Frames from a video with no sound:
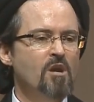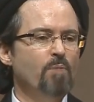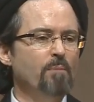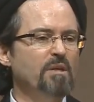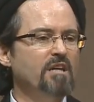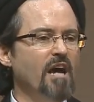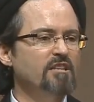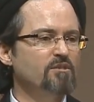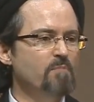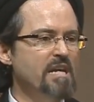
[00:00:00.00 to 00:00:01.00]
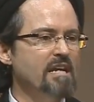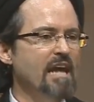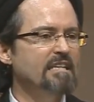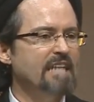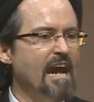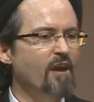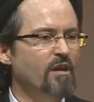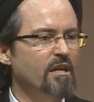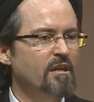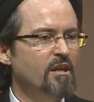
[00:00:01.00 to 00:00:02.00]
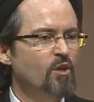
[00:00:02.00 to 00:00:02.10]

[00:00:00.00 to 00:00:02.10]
But because meat and dairy